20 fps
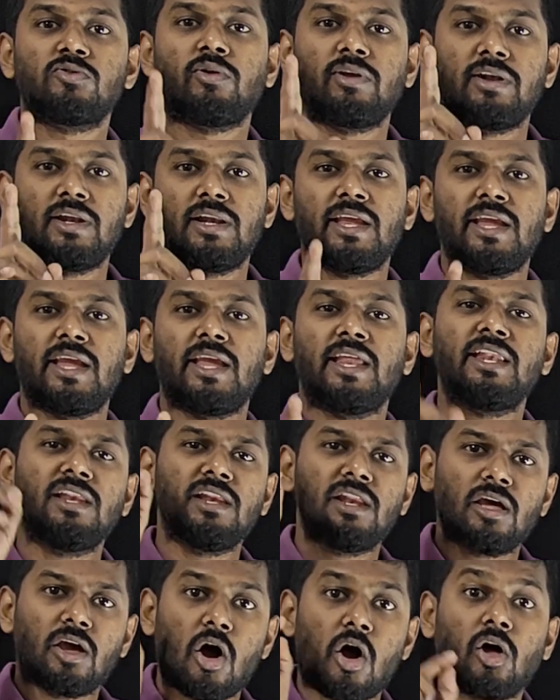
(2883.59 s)
is only
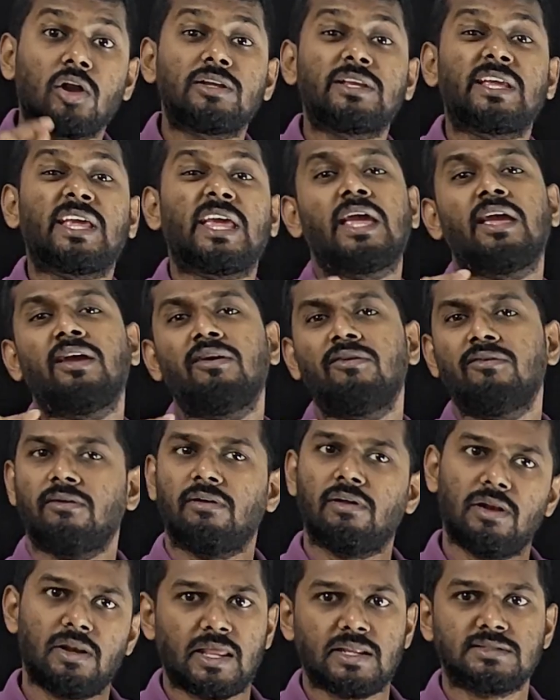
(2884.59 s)
in concave
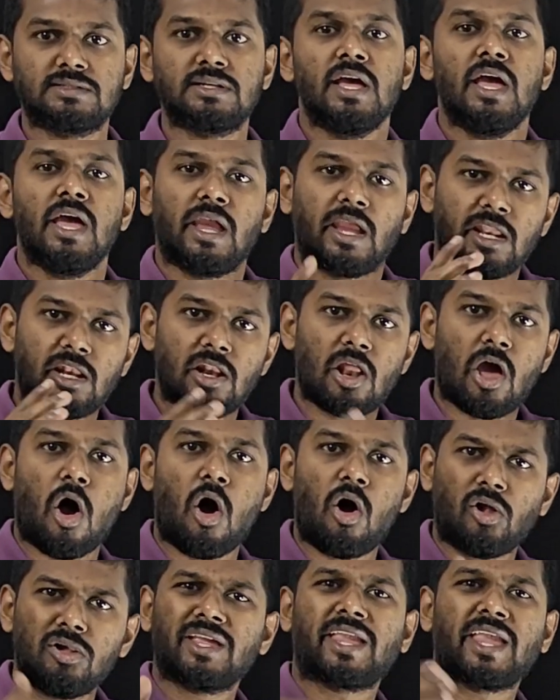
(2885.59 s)
lens. In
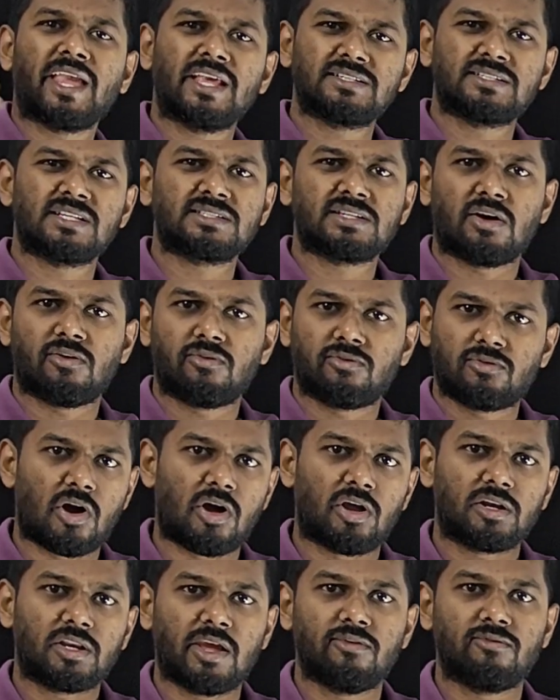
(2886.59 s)
all the cases of
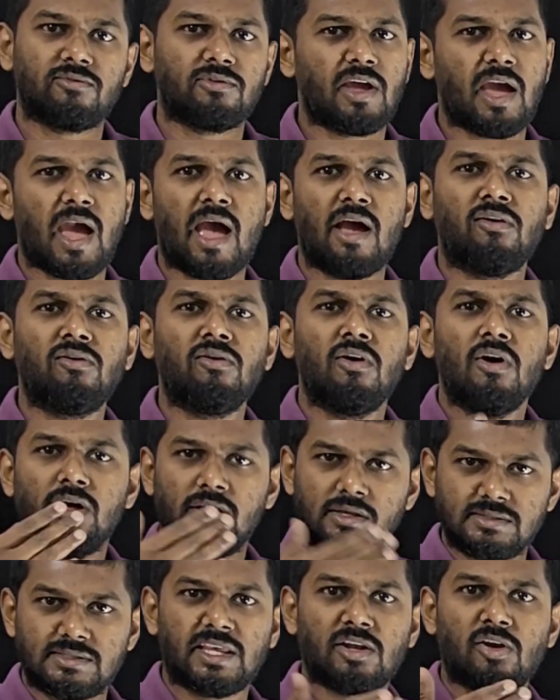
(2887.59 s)
concave, we have
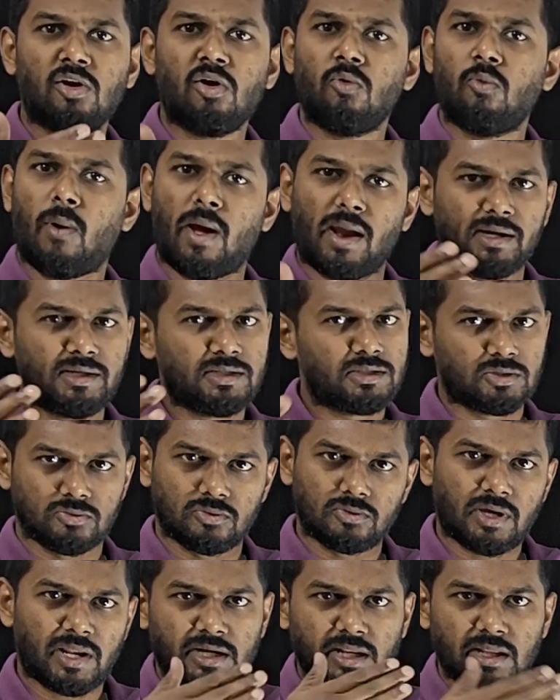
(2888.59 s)
0, 1,
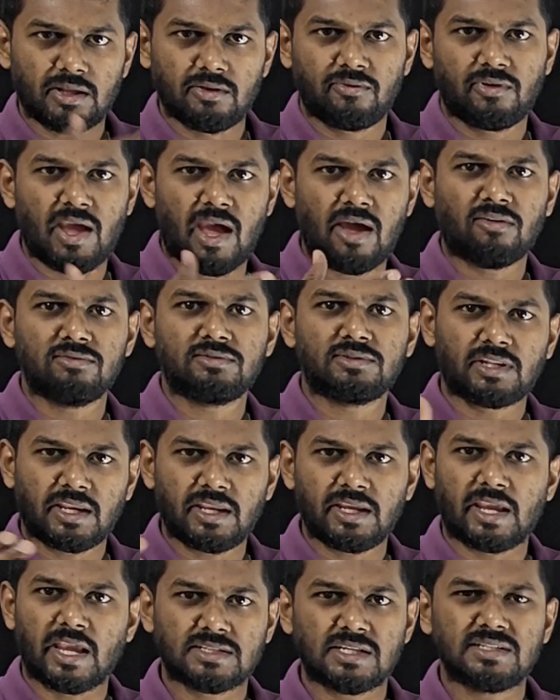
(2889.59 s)
2. Correct. We have
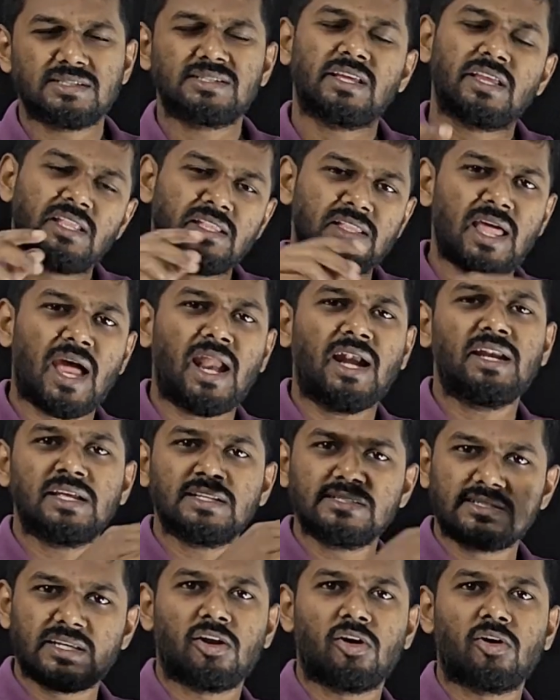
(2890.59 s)
three cases. In that,
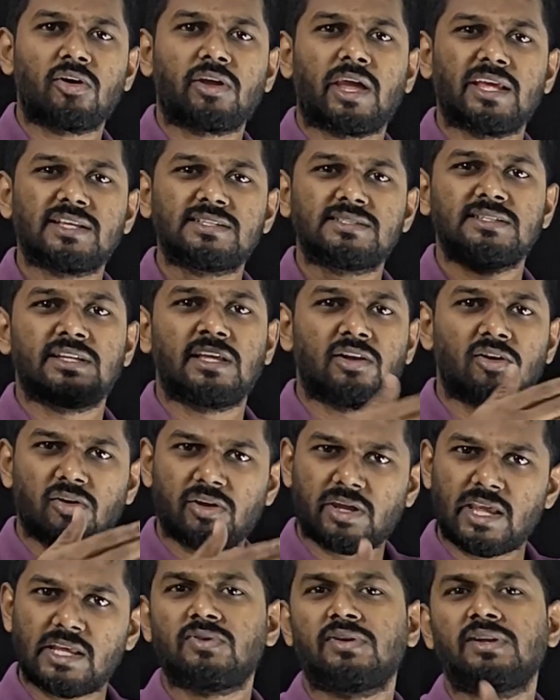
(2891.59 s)
case 0,
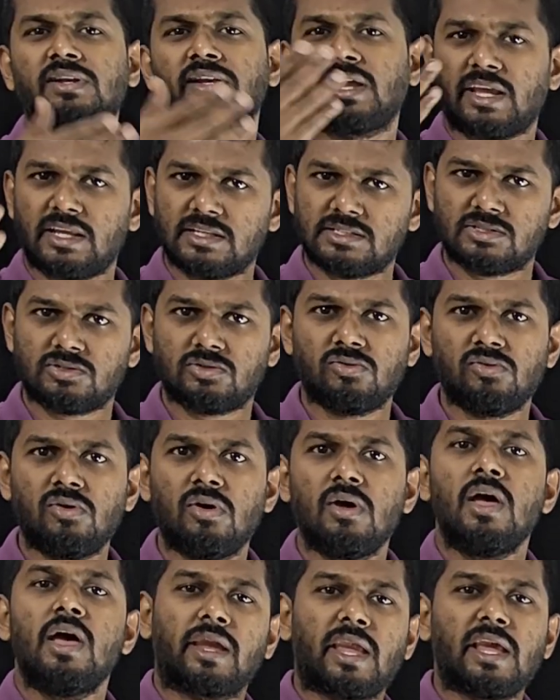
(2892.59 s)
case 1, case
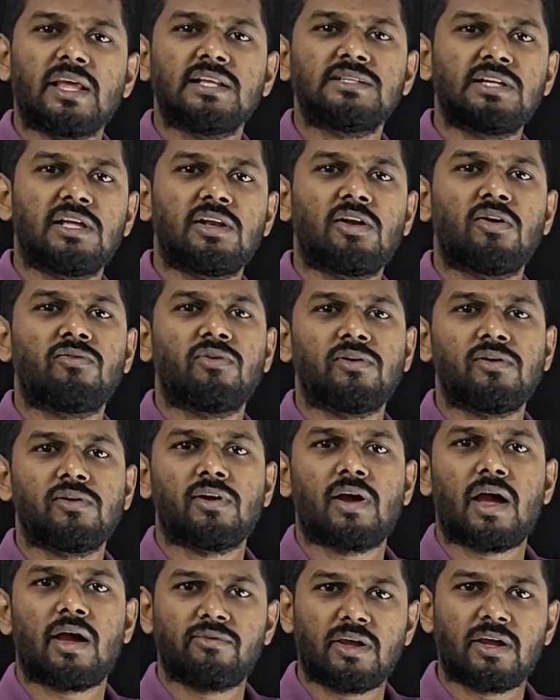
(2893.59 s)
2. Case
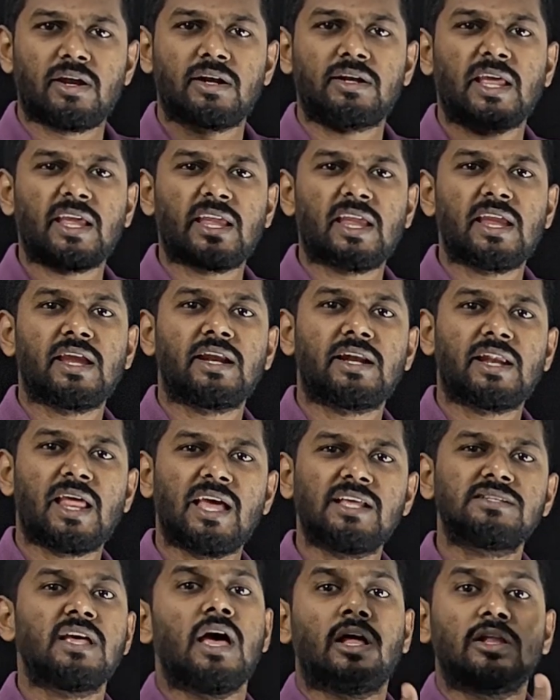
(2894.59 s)
0, we are taking it
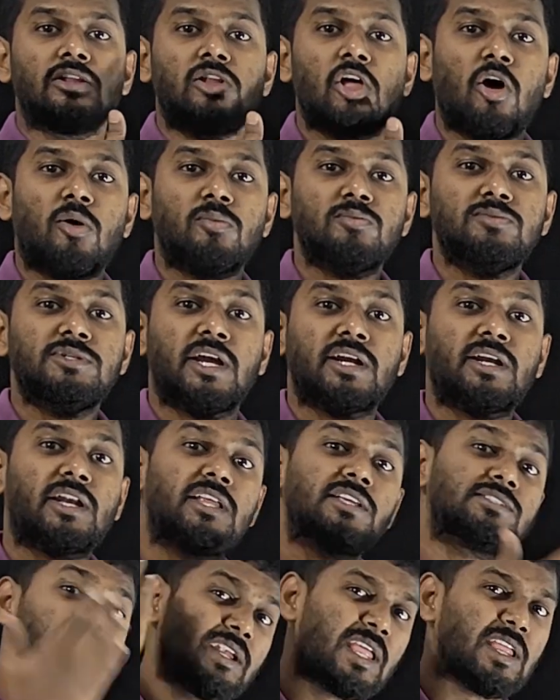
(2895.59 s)
as the object
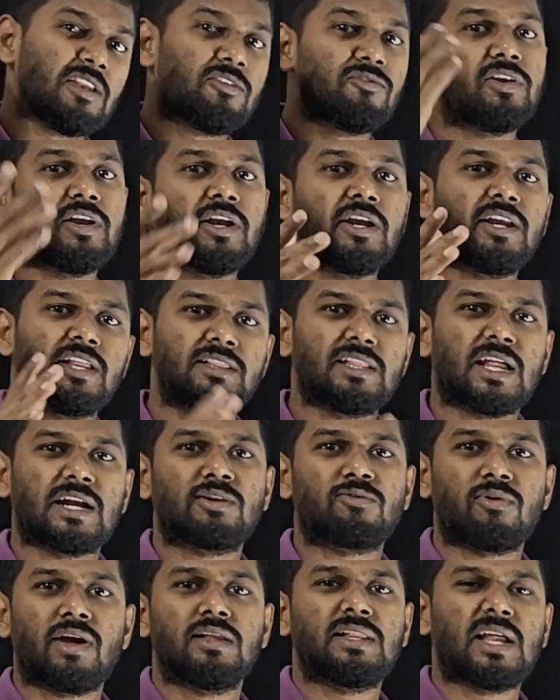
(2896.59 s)
is at infinity.
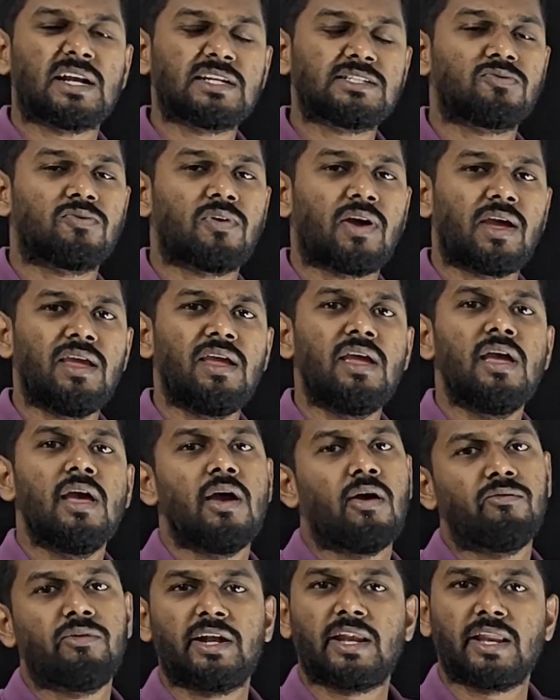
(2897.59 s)
That's why
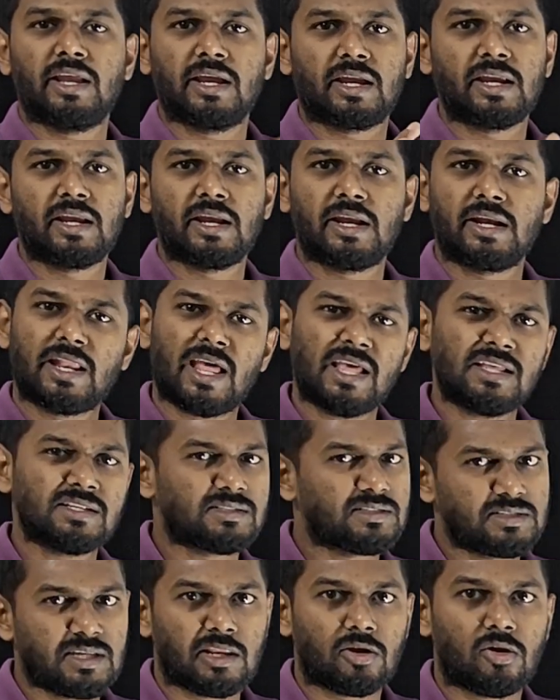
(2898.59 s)
we are taking it
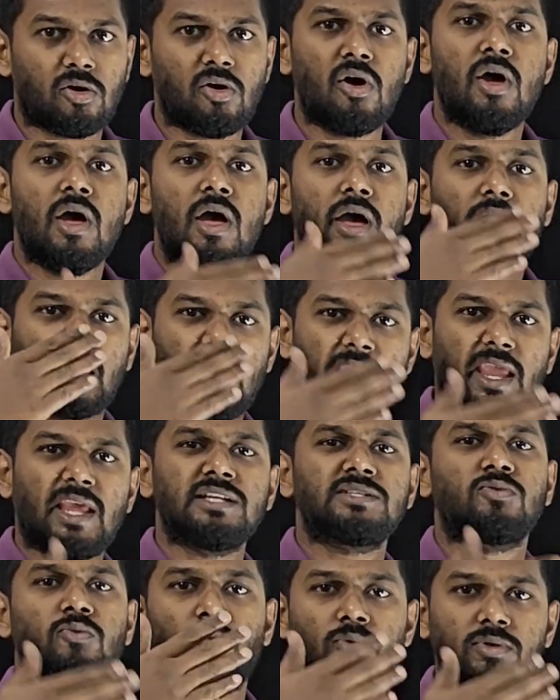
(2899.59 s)
as 0.
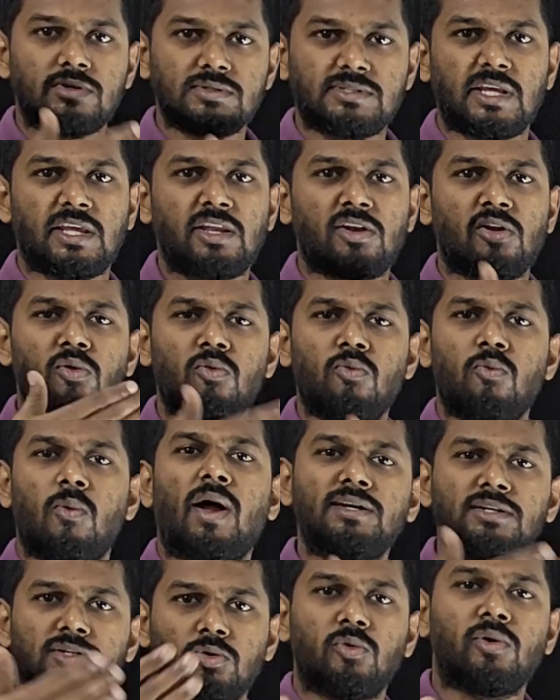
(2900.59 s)
Case 0,
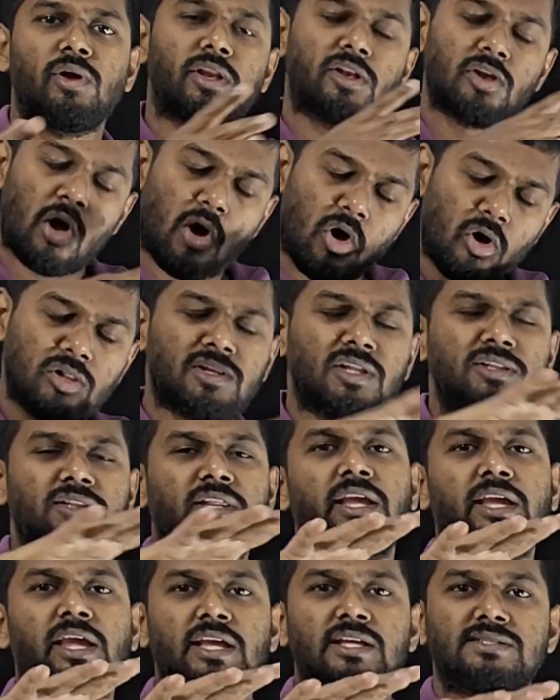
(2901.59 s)
1, 2. In all the
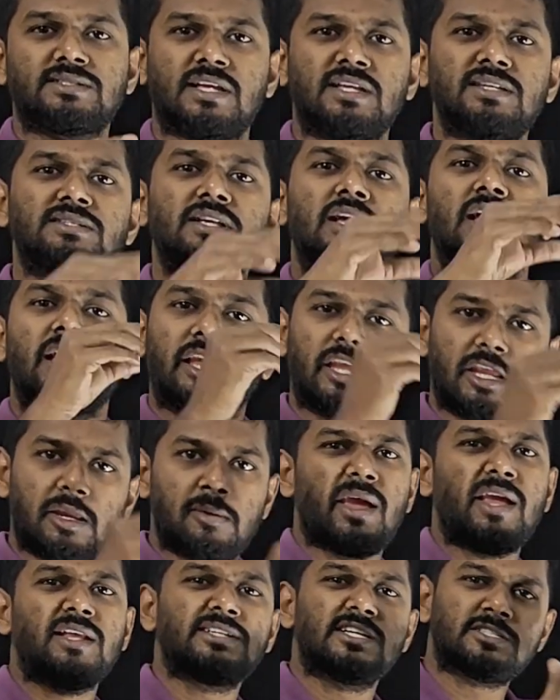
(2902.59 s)
three cases,
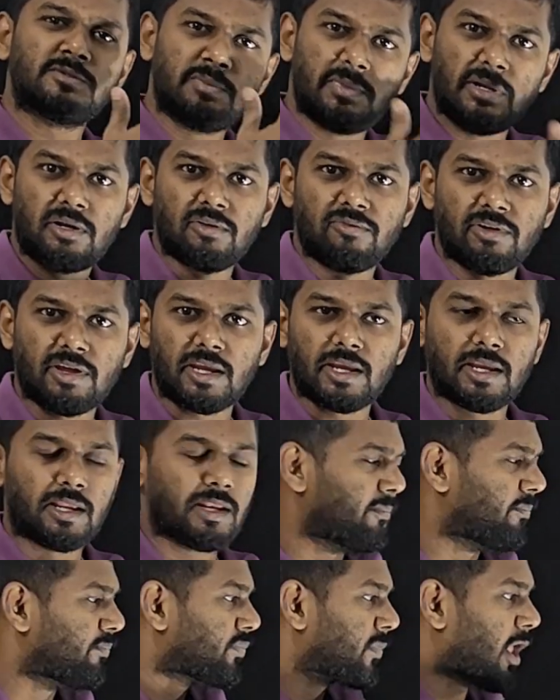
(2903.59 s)
image is
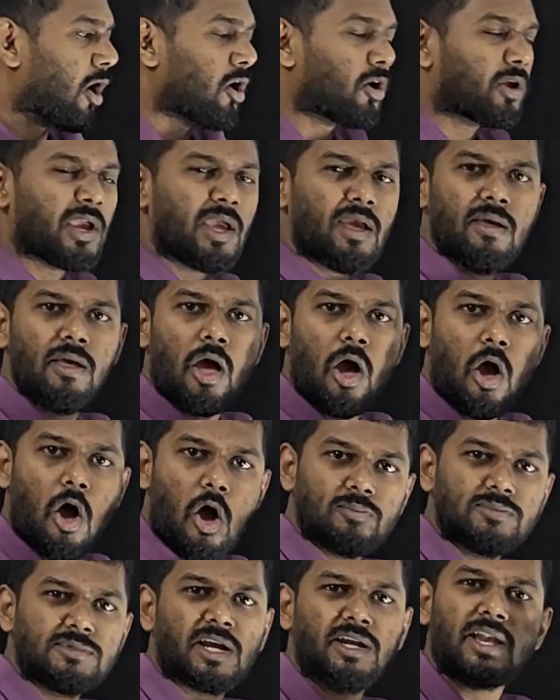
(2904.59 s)
between, okay,
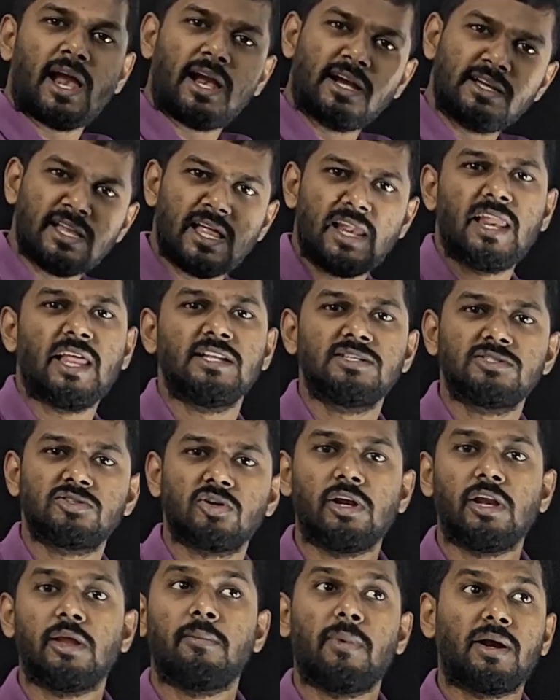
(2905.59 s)
object and the lens
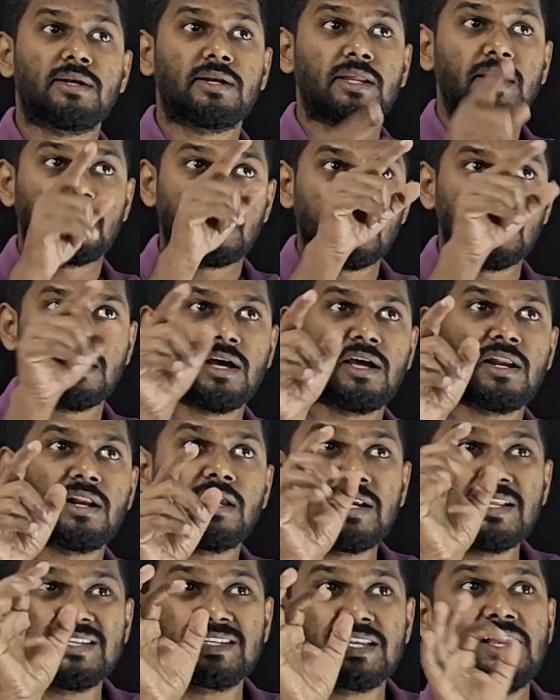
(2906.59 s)
only. But here
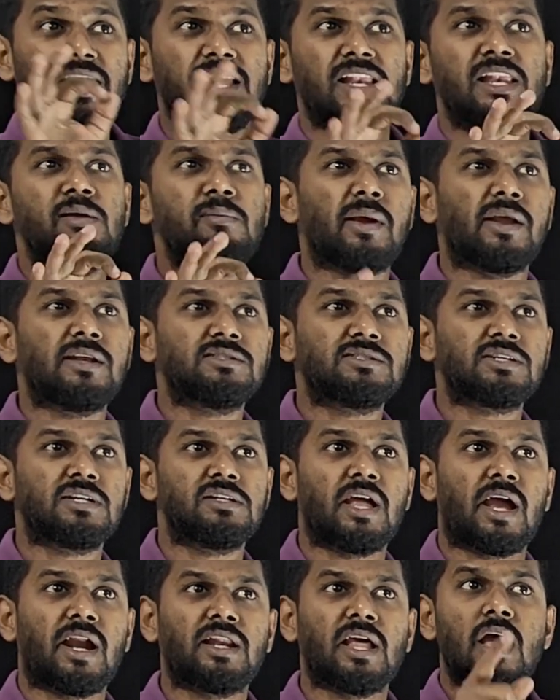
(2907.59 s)
it is clearly
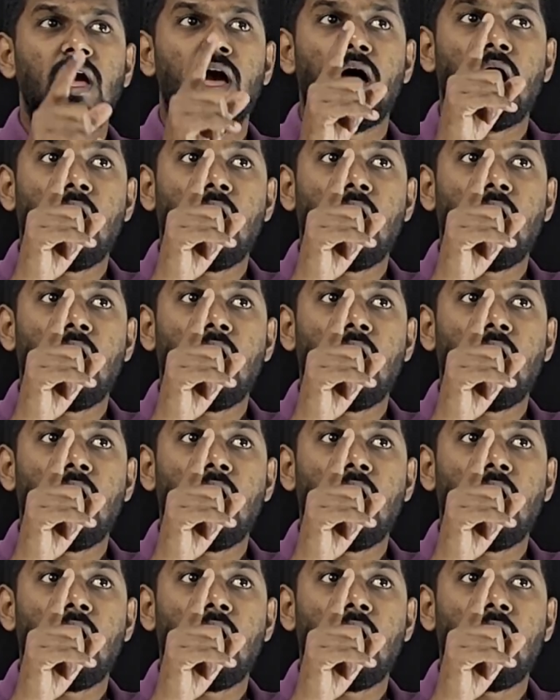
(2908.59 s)
mentioned that